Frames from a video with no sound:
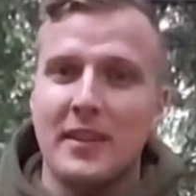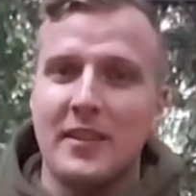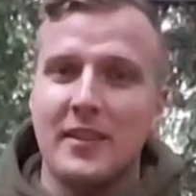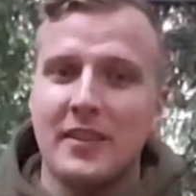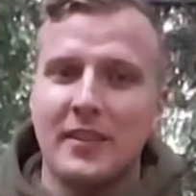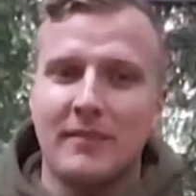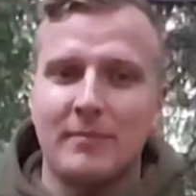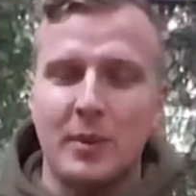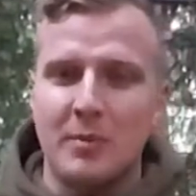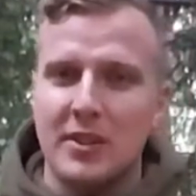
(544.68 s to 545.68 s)
there
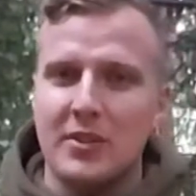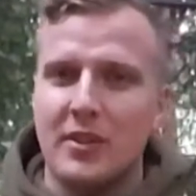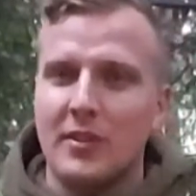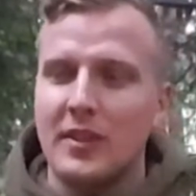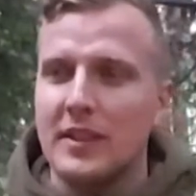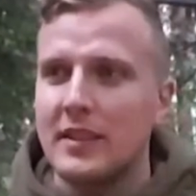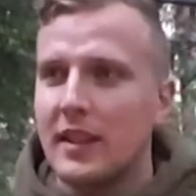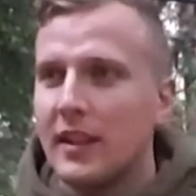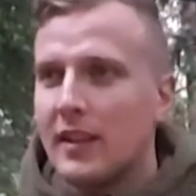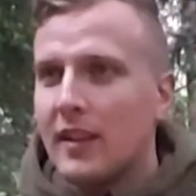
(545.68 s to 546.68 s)
pretty much all night.
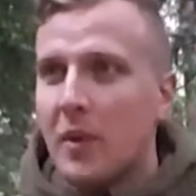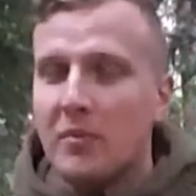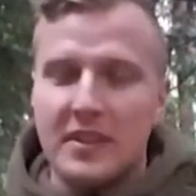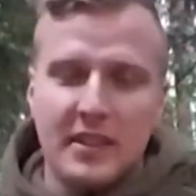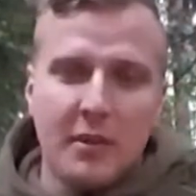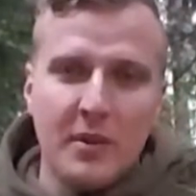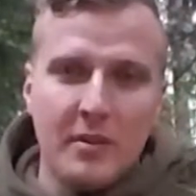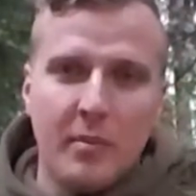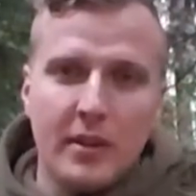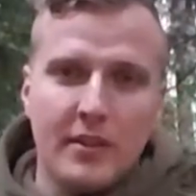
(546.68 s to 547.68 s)
Obviously they
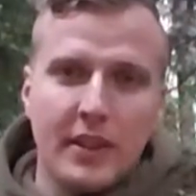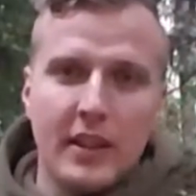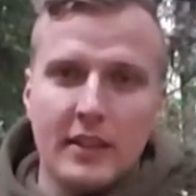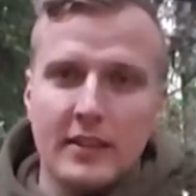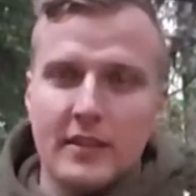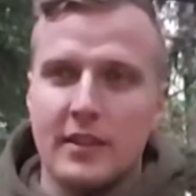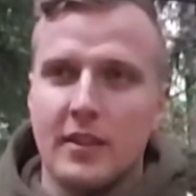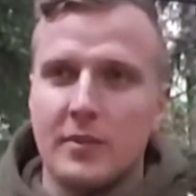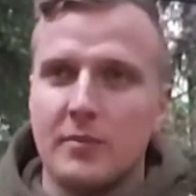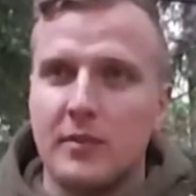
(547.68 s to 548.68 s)
weren't bothering us, you
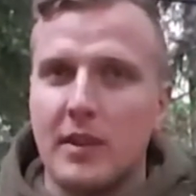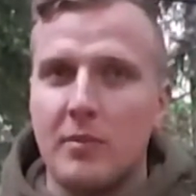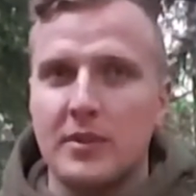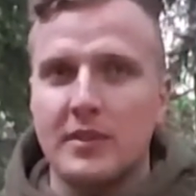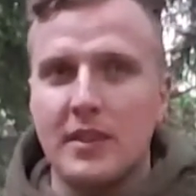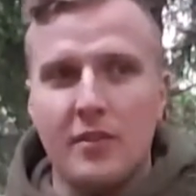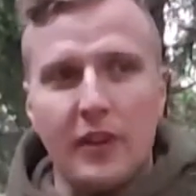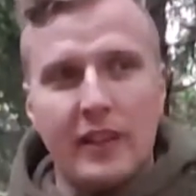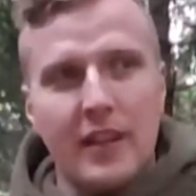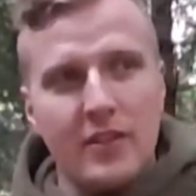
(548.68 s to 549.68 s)
know, there wasn't any
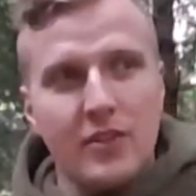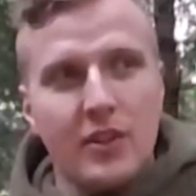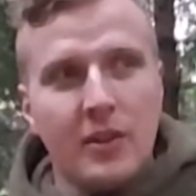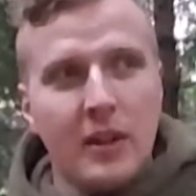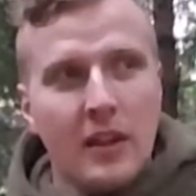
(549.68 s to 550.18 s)
real danger,